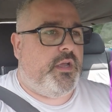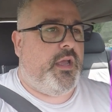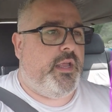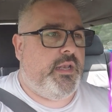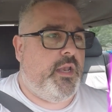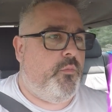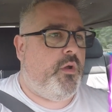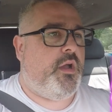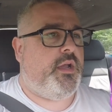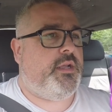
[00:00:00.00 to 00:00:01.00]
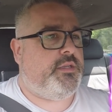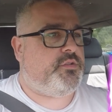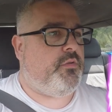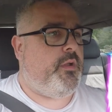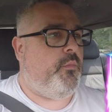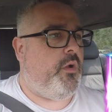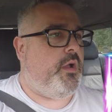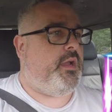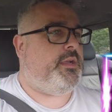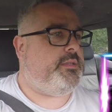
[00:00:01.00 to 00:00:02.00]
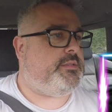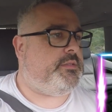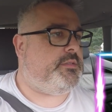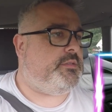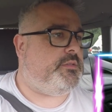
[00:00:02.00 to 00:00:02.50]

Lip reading: Handling wise, grip wise.